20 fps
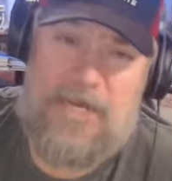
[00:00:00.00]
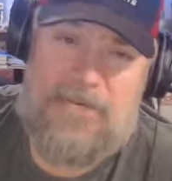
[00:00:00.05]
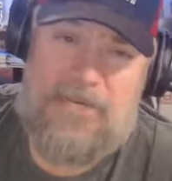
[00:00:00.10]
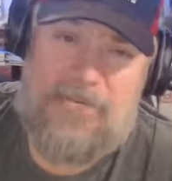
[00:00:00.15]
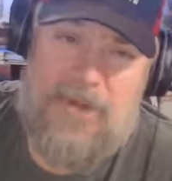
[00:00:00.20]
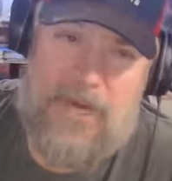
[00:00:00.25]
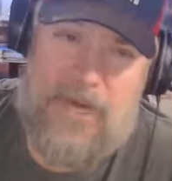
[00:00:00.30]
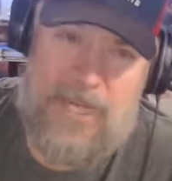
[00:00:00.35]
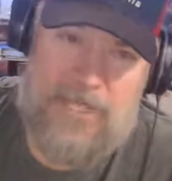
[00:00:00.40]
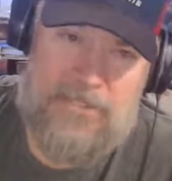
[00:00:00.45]
next
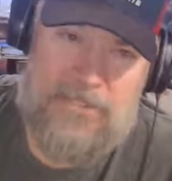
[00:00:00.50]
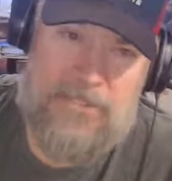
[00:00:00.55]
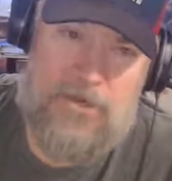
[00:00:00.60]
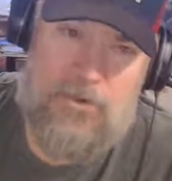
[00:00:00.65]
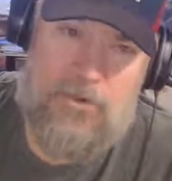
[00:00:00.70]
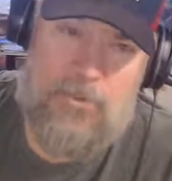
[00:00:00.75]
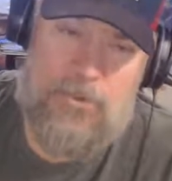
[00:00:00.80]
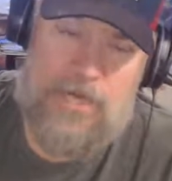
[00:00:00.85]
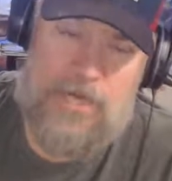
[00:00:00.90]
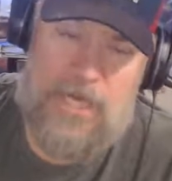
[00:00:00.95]
Friday.
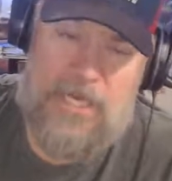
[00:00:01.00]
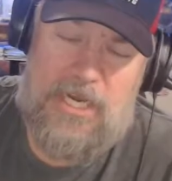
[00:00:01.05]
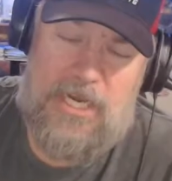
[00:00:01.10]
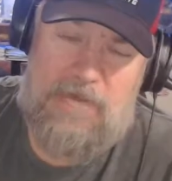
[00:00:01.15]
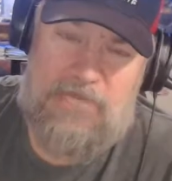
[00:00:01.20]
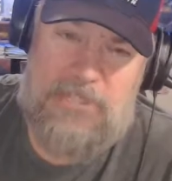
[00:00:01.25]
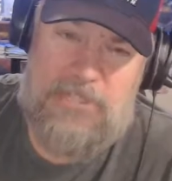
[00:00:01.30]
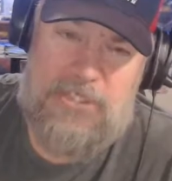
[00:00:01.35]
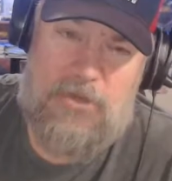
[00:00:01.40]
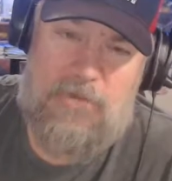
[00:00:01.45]
So we're not going to
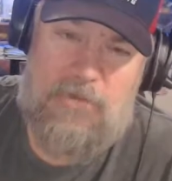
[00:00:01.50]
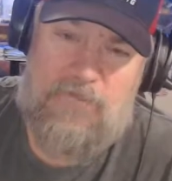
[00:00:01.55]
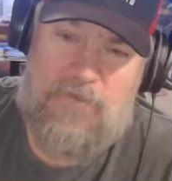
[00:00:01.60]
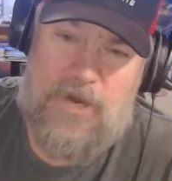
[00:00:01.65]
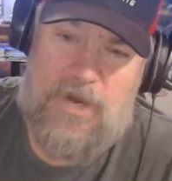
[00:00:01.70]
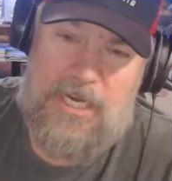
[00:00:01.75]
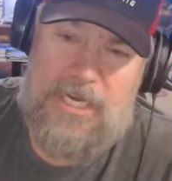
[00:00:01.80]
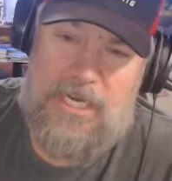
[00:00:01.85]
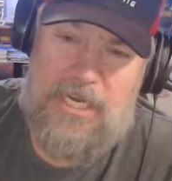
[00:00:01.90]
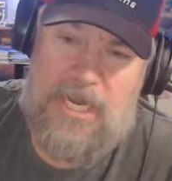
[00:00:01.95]
have a show
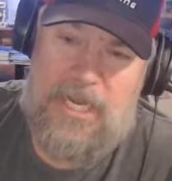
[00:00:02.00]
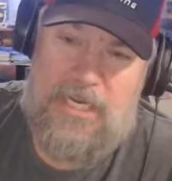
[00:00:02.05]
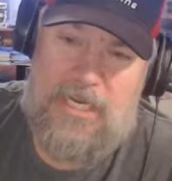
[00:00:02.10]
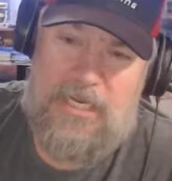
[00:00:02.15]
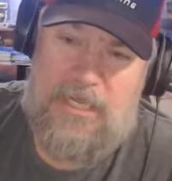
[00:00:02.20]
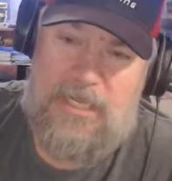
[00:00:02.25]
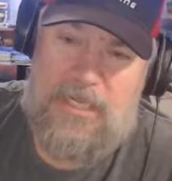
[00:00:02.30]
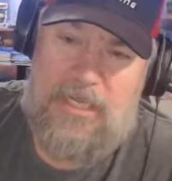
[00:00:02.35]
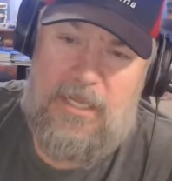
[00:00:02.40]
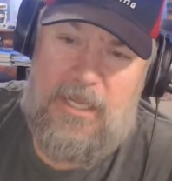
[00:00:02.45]
Friday night
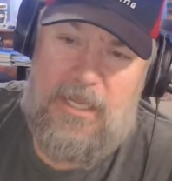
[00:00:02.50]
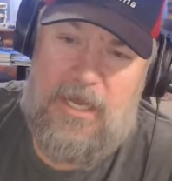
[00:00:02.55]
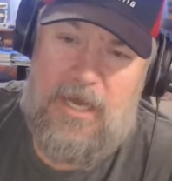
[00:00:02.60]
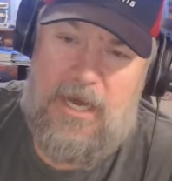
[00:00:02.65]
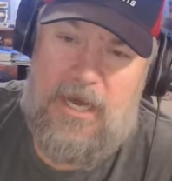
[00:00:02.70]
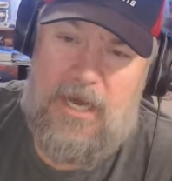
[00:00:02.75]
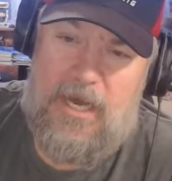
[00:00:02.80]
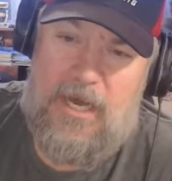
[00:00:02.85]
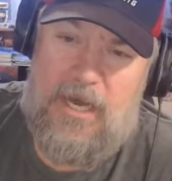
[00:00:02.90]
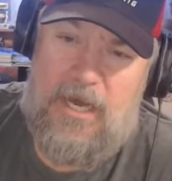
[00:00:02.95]

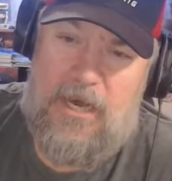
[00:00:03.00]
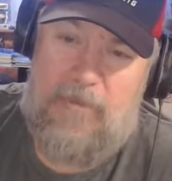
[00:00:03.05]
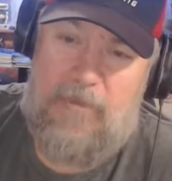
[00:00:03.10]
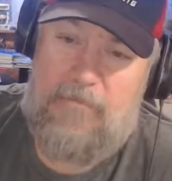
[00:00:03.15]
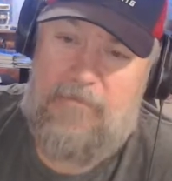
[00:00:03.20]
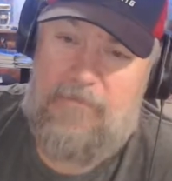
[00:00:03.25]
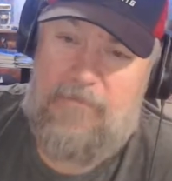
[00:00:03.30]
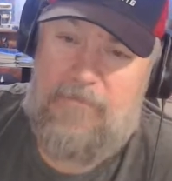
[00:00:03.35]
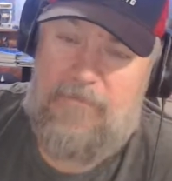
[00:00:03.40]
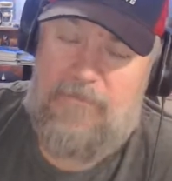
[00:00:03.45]

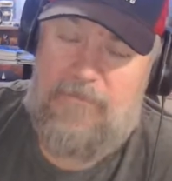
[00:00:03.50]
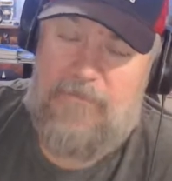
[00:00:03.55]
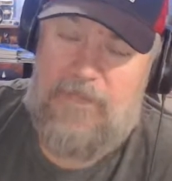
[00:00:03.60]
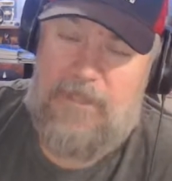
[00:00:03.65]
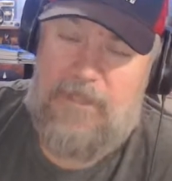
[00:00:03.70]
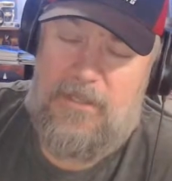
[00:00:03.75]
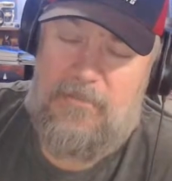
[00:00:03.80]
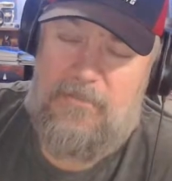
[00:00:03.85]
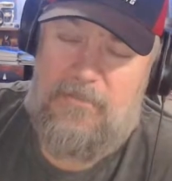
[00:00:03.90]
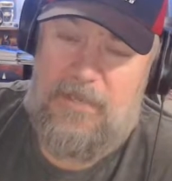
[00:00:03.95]

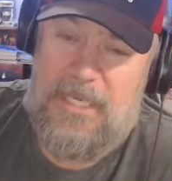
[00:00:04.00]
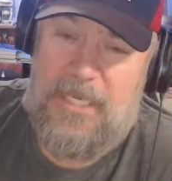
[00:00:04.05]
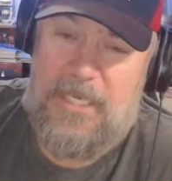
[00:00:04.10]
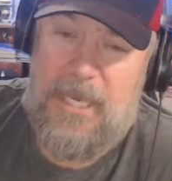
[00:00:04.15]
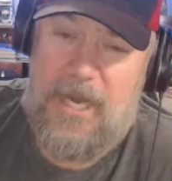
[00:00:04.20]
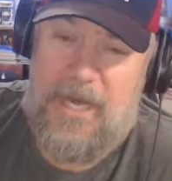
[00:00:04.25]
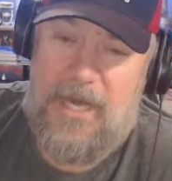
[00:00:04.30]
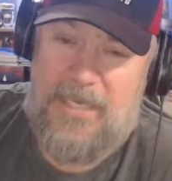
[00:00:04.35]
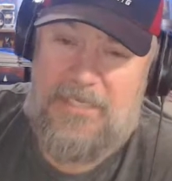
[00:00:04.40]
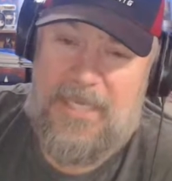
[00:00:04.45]

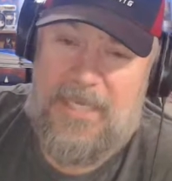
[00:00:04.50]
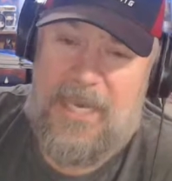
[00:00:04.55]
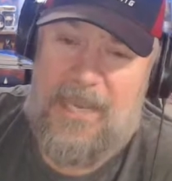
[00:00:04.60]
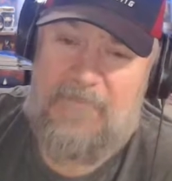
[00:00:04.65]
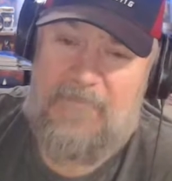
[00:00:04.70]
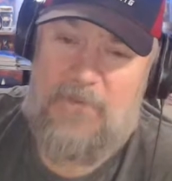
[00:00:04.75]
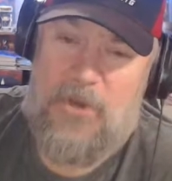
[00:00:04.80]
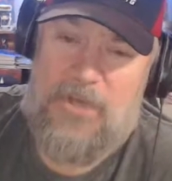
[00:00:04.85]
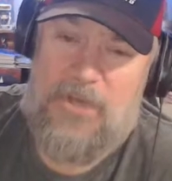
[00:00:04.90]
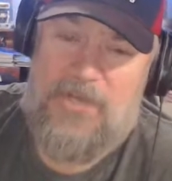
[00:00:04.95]
because I
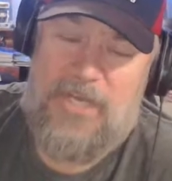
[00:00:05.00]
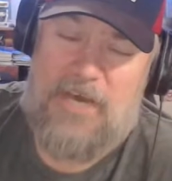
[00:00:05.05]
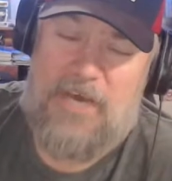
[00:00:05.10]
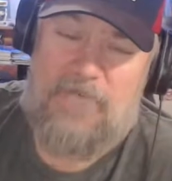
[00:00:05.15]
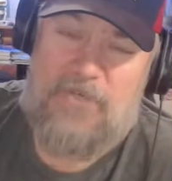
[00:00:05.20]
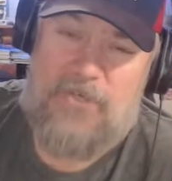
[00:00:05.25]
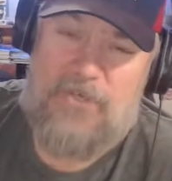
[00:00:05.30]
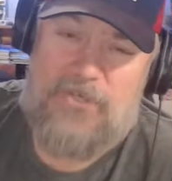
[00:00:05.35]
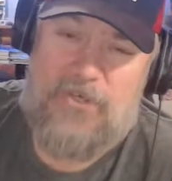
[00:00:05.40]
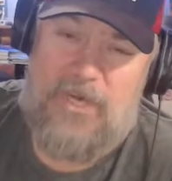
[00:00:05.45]
have to go out of
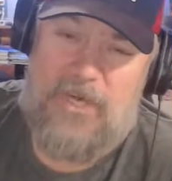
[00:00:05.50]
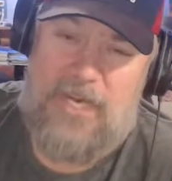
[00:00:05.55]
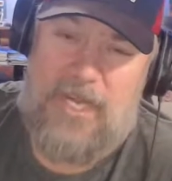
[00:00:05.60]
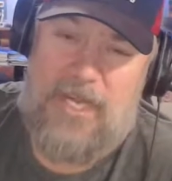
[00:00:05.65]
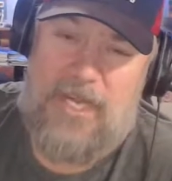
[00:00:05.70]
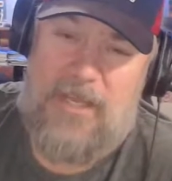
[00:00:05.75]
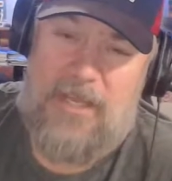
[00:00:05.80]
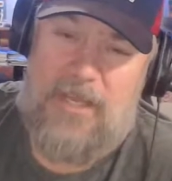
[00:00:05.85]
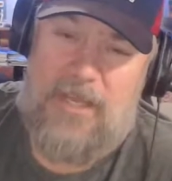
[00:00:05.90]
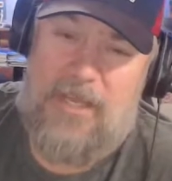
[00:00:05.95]
town for a
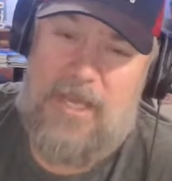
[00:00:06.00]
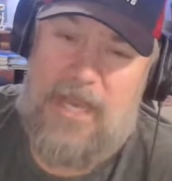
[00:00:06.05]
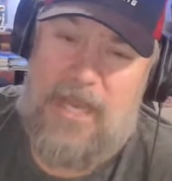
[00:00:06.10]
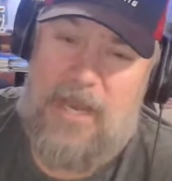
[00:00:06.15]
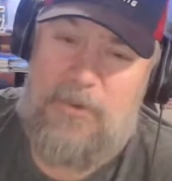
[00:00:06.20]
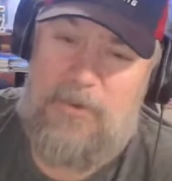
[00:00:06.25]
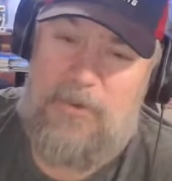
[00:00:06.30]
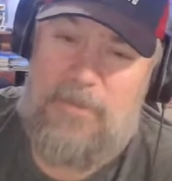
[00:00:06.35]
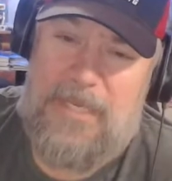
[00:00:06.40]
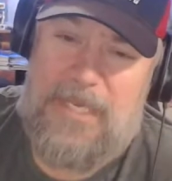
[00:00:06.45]
training.
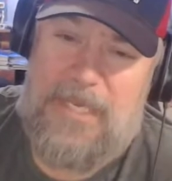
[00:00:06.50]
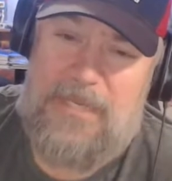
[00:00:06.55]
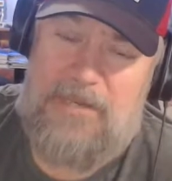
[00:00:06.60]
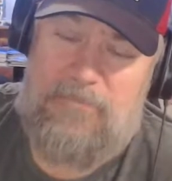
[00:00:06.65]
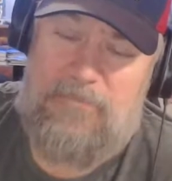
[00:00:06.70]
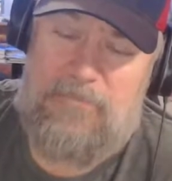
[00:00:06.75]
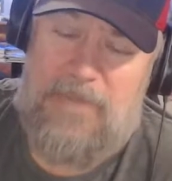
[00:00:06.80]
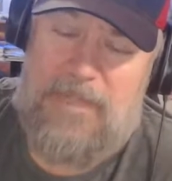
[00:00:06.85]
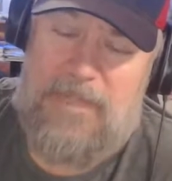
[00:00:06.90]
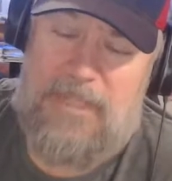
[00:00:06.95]
I will be
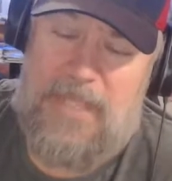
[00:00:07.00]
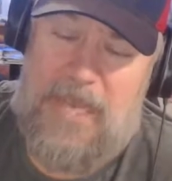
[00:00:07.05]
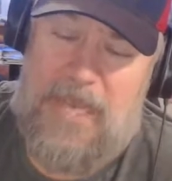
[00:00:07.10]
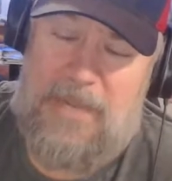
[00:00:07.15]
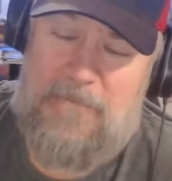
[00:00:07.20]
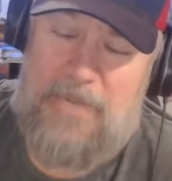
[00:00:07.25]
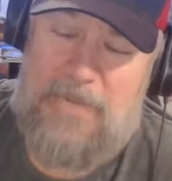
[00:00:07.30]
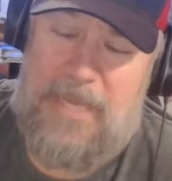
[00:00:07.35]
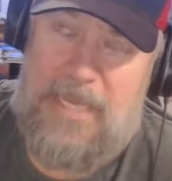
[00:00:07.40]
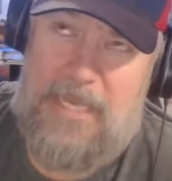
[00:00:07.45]
getting a bit late.